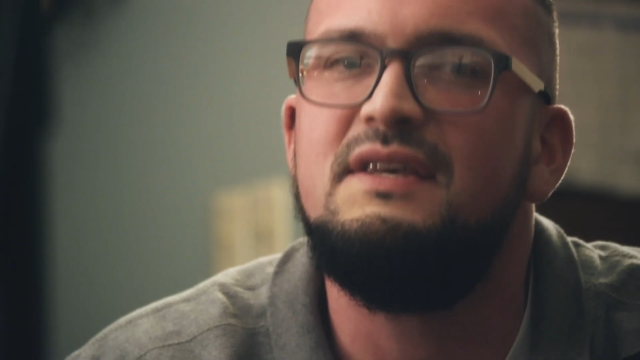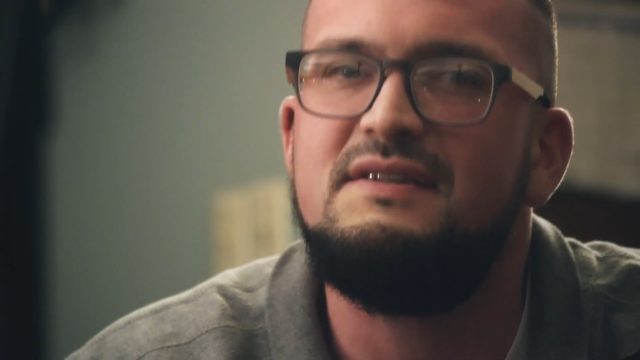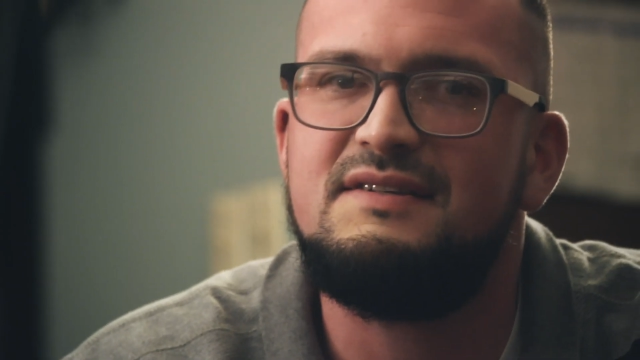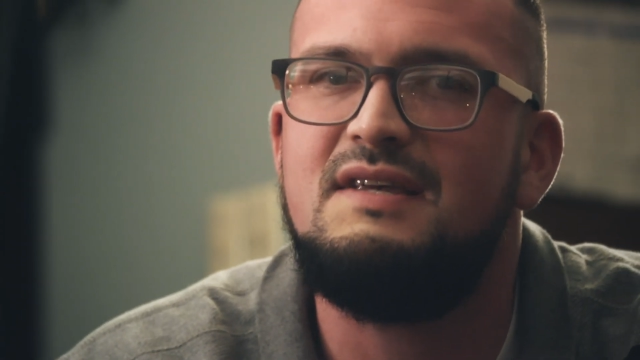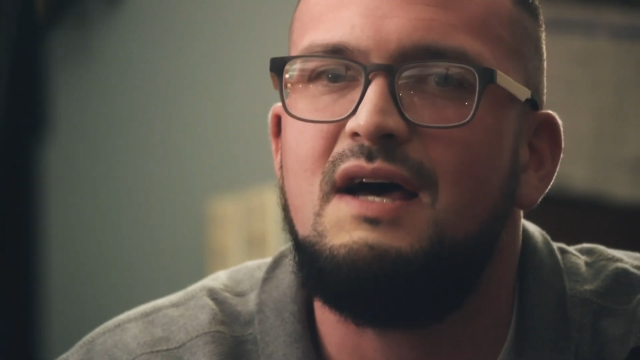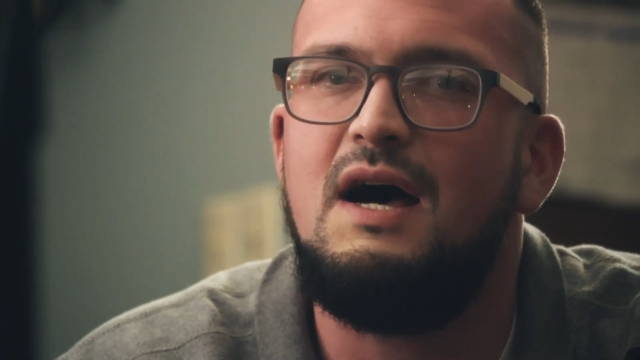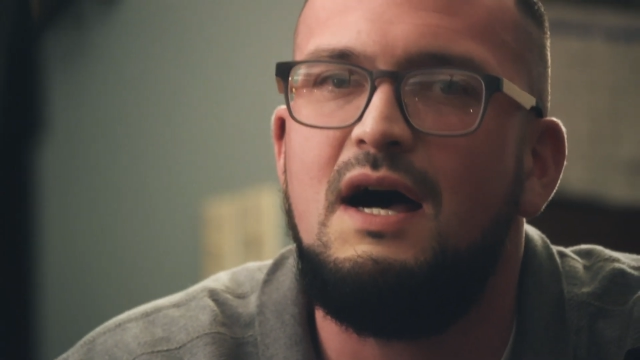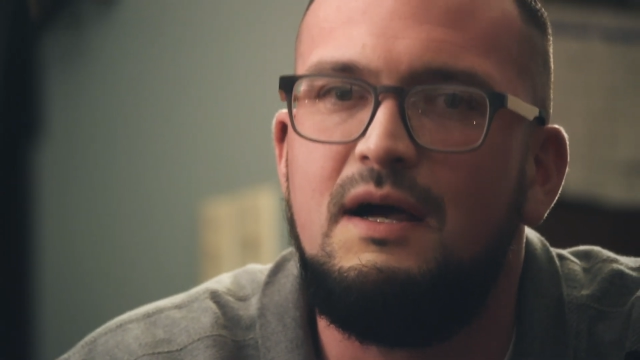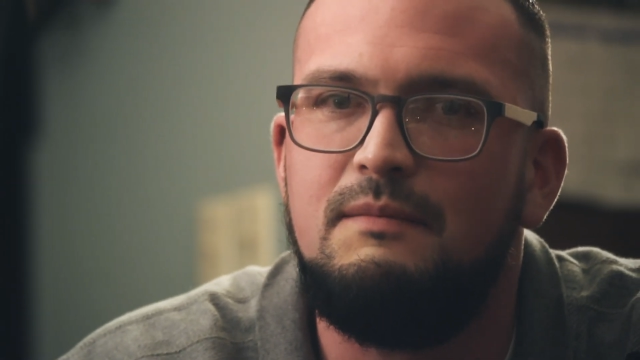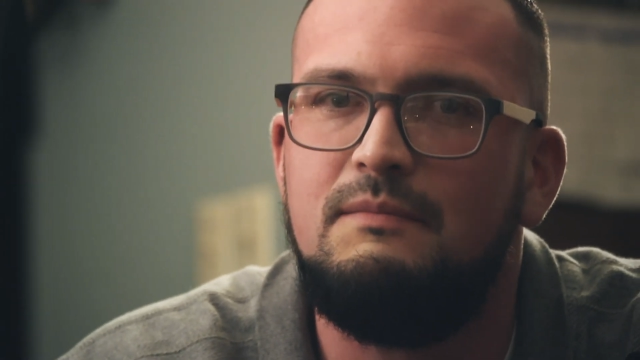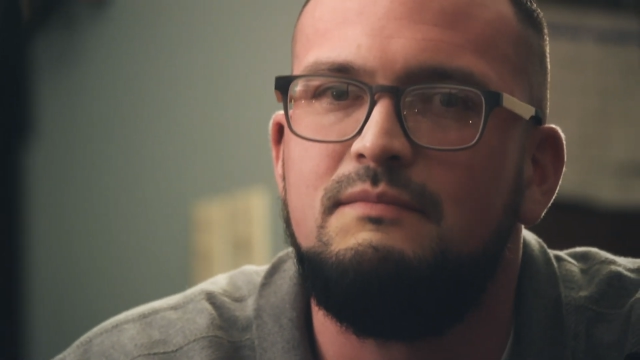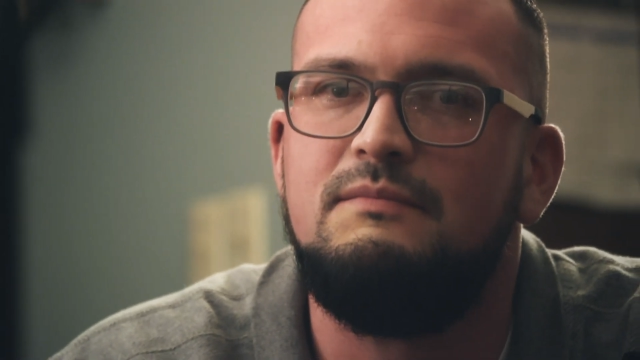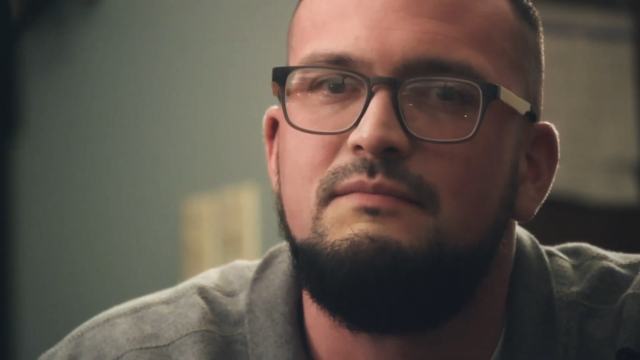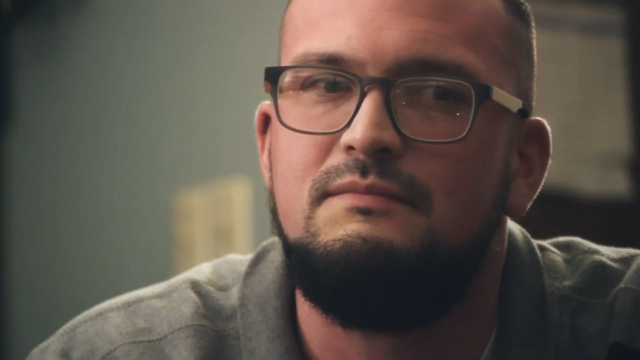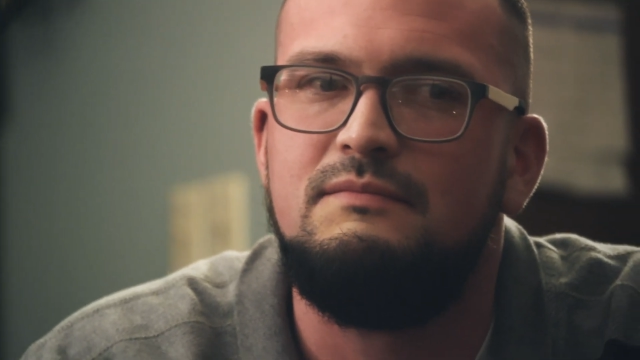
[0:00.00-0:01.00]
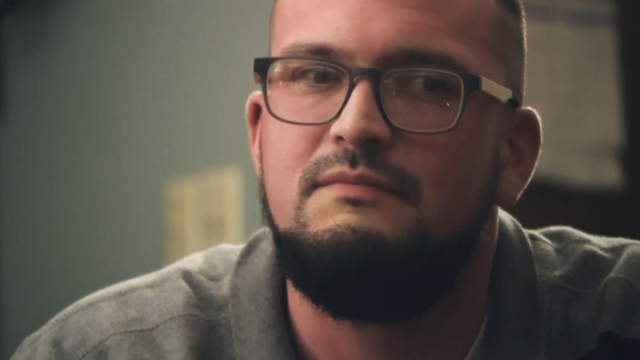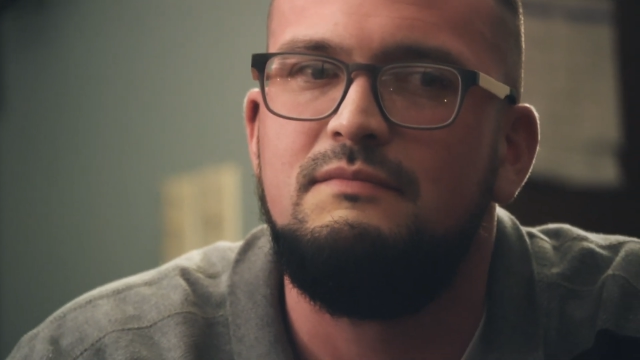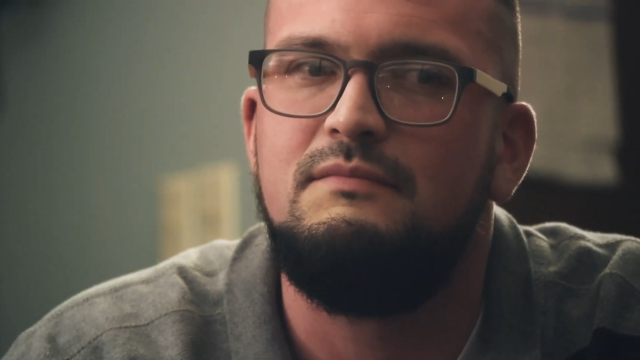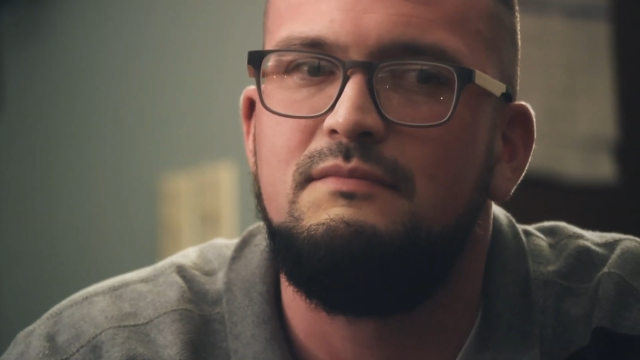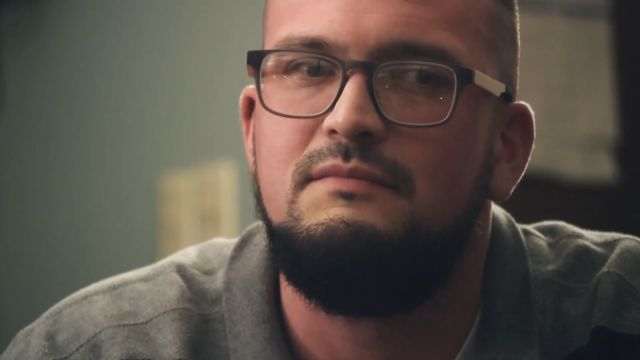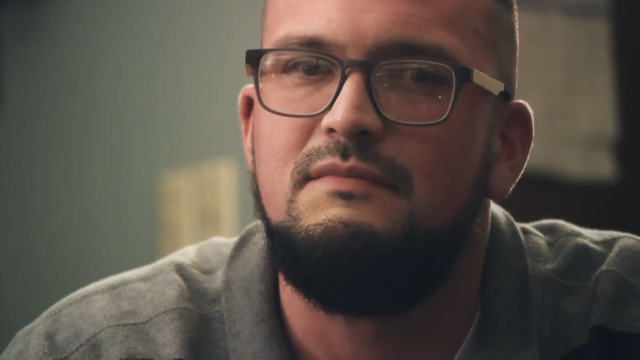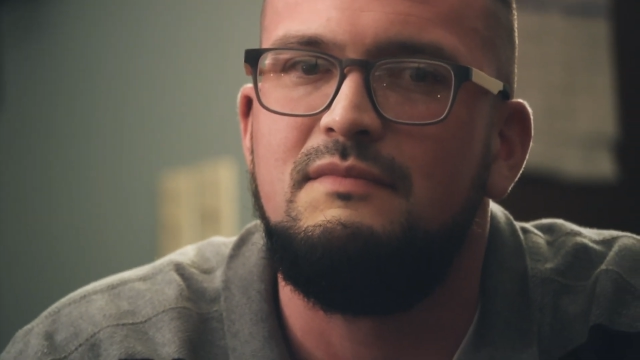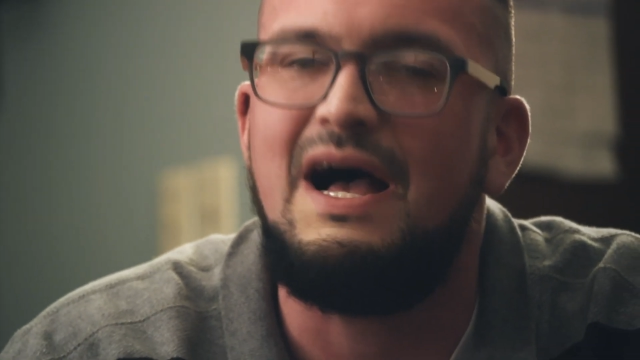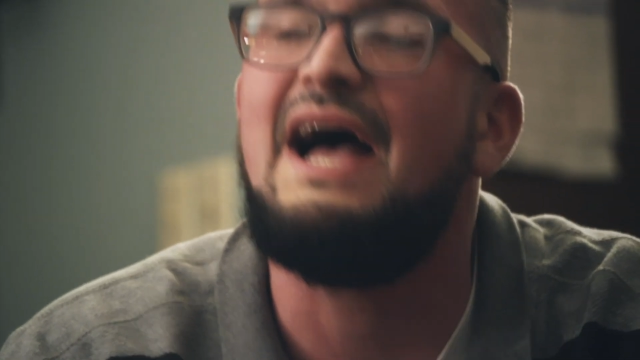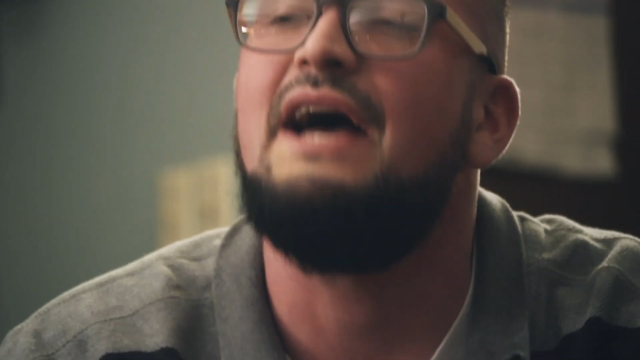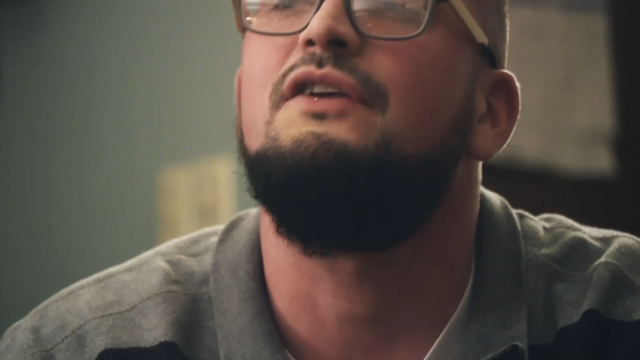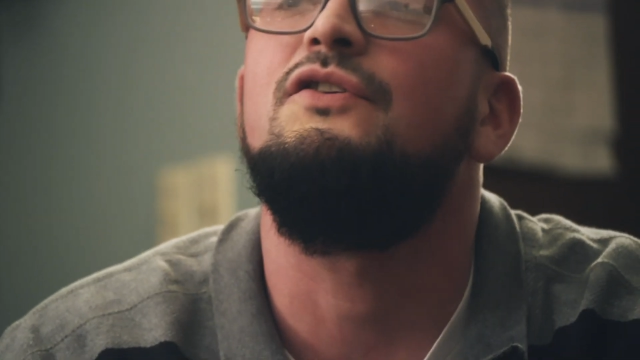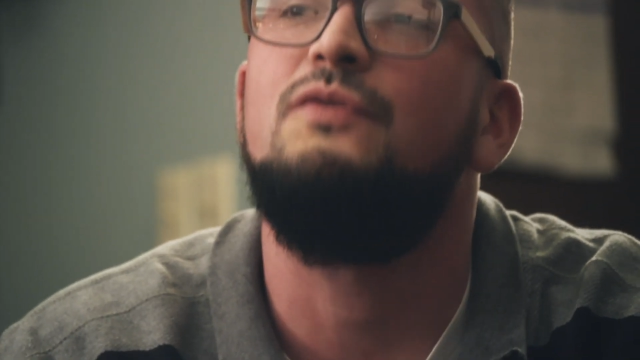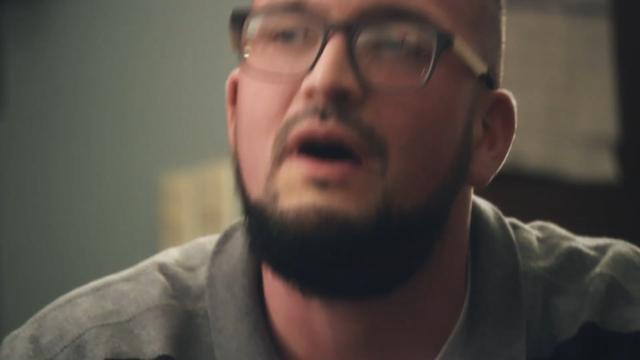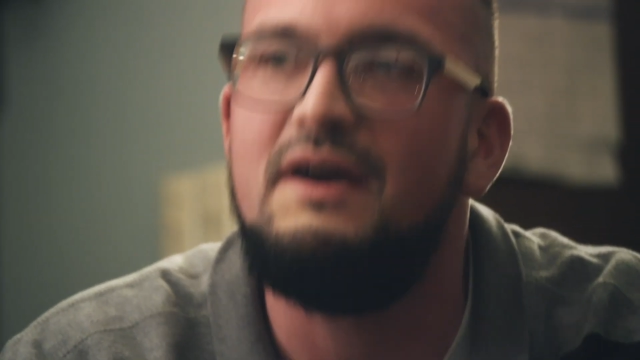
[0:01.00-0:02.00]
This time, I
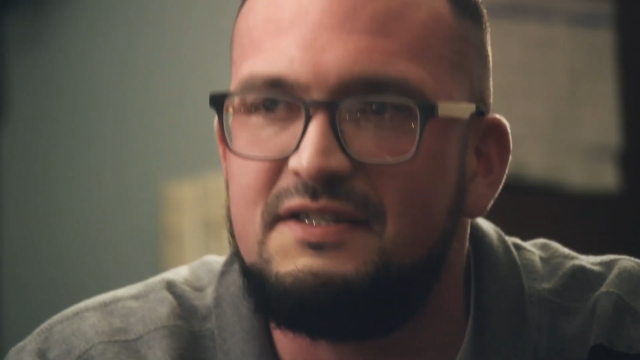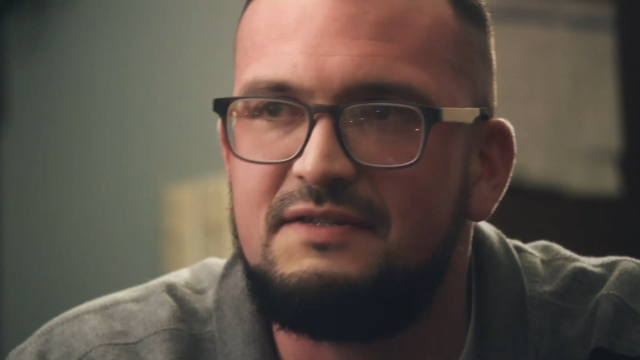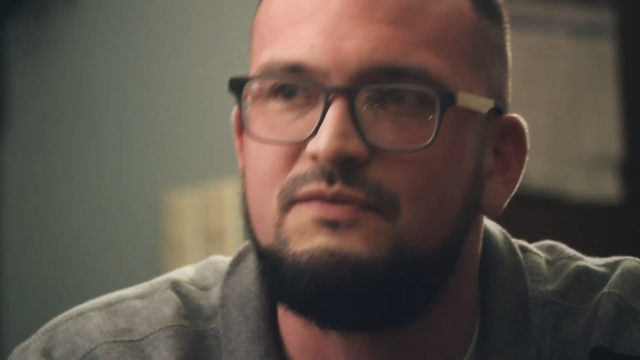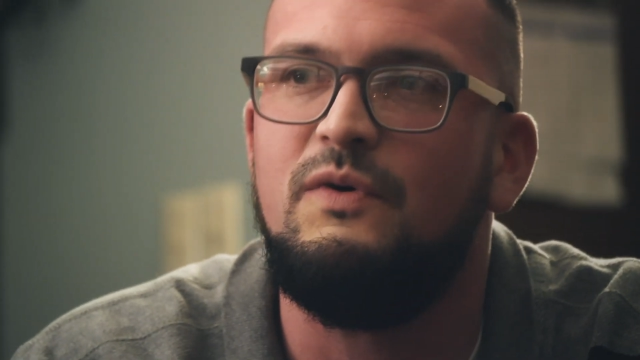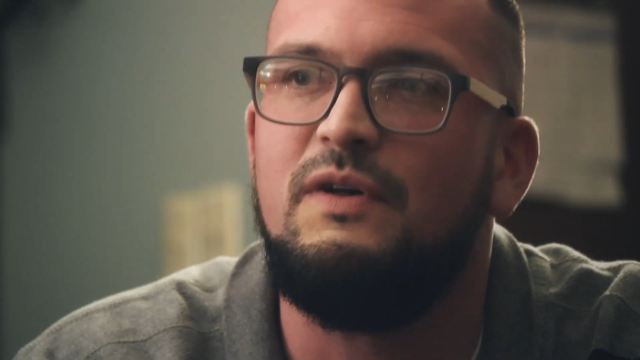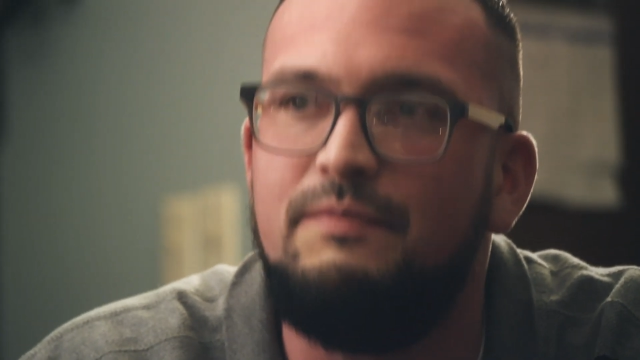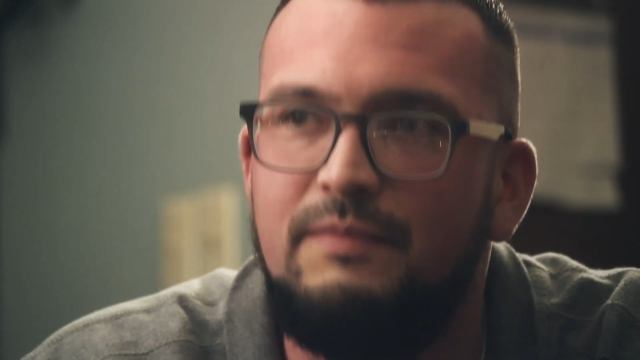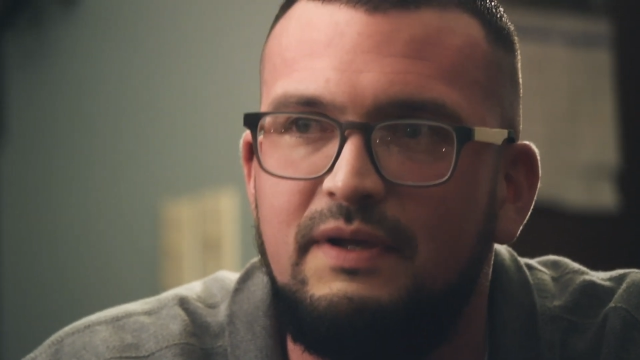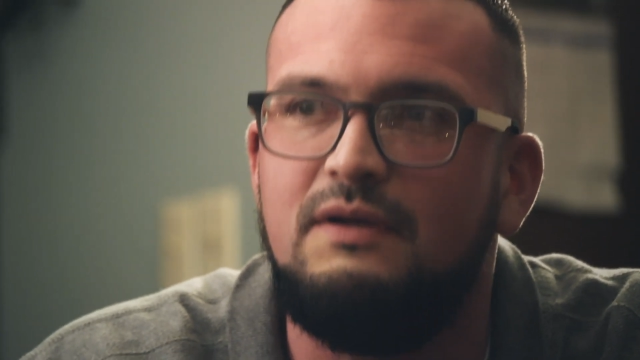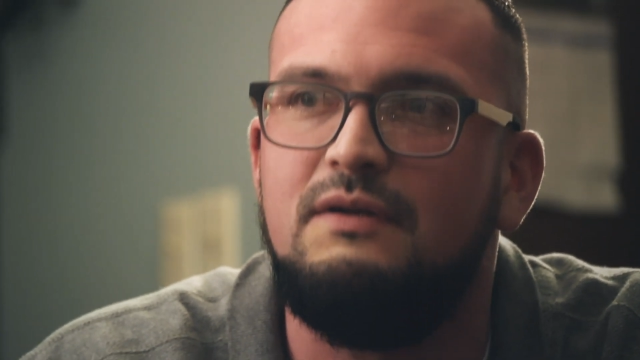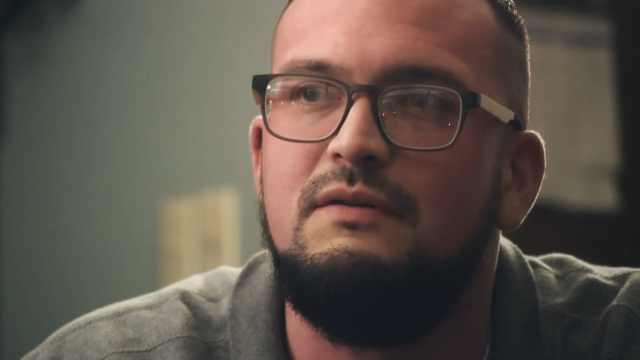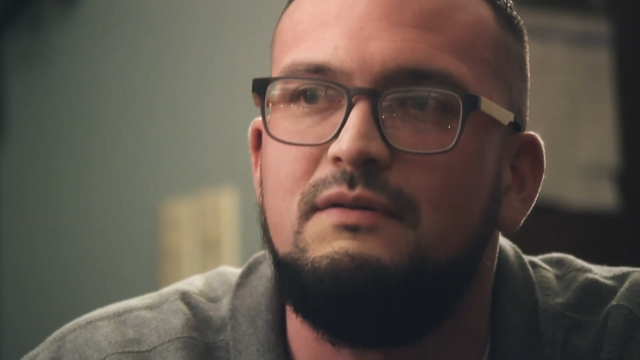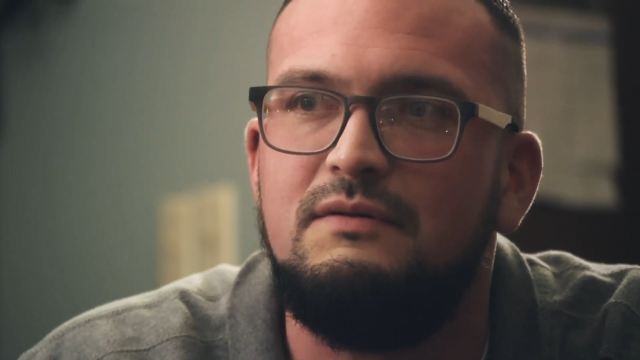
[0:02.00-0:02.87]
had Christ with me,